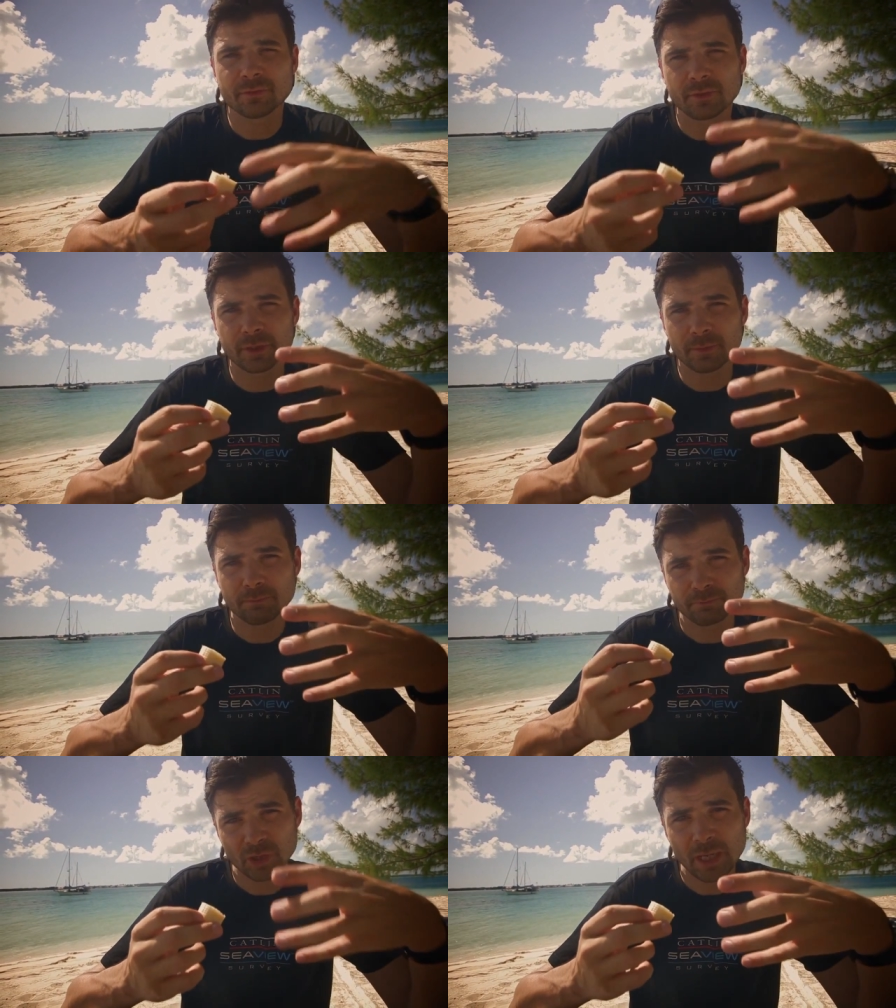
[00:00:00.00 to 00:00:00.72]
They're a
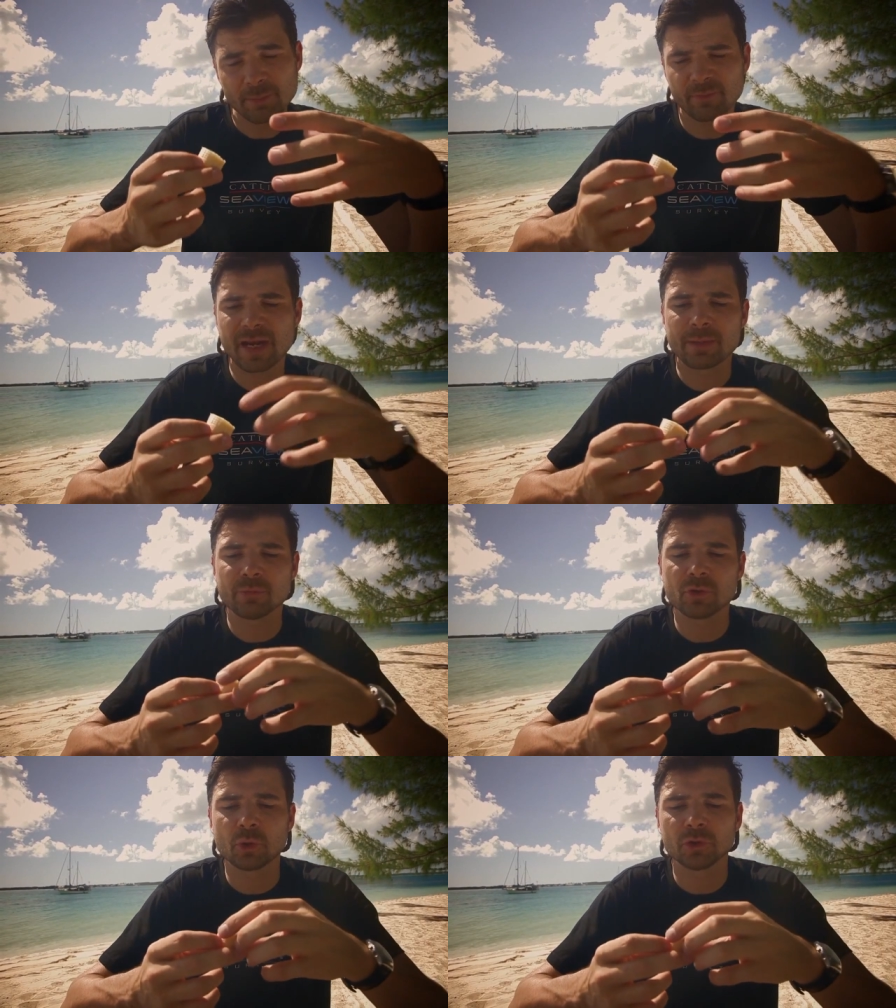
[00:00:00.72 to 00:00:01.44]
type of
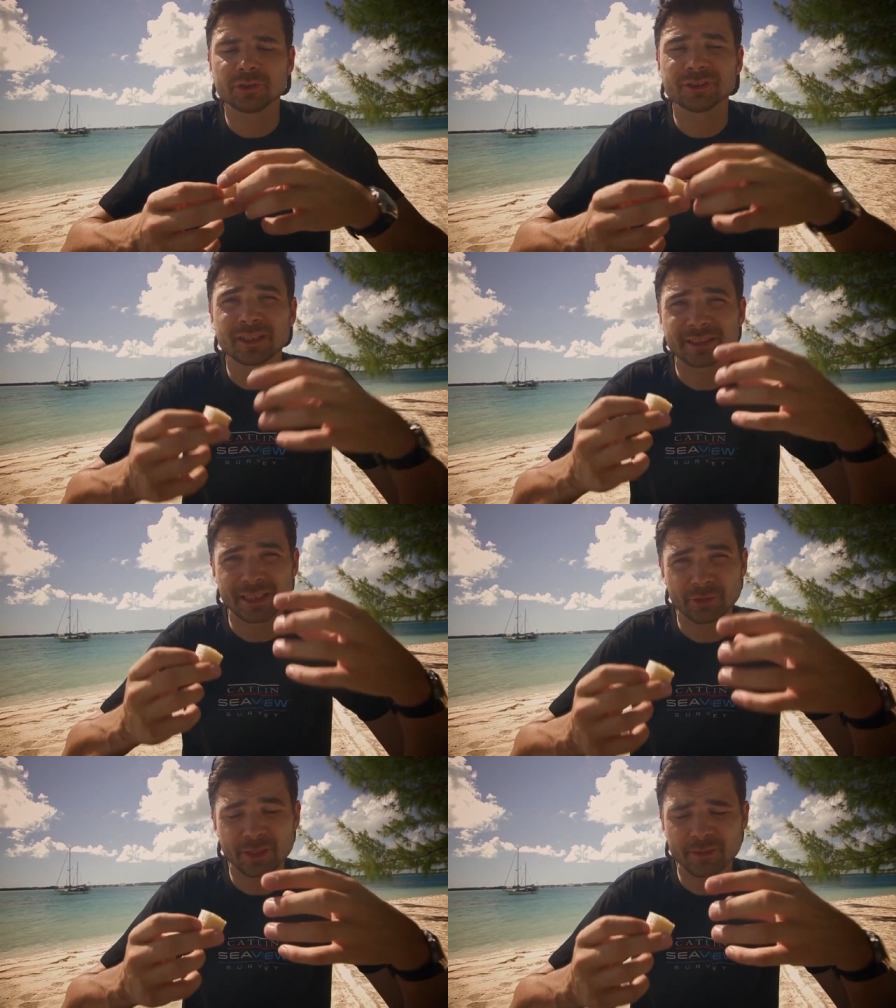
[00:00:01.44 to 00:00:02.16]
animal called
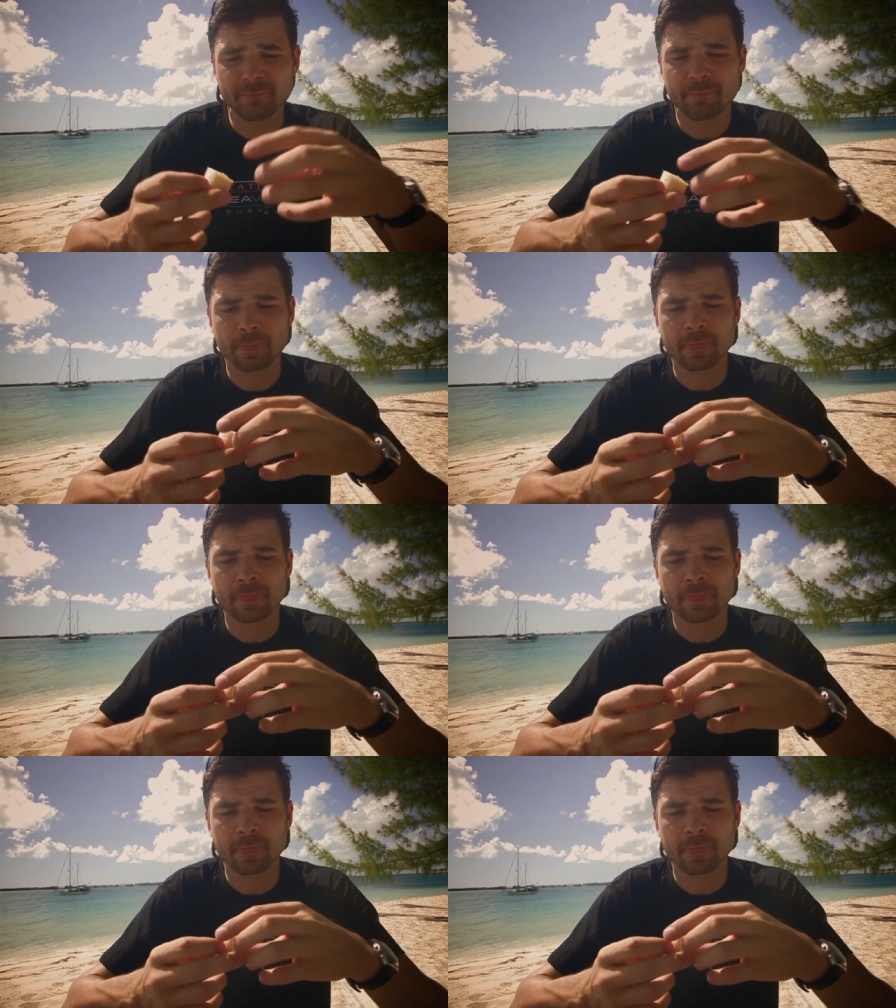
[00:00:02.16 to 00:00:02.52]
an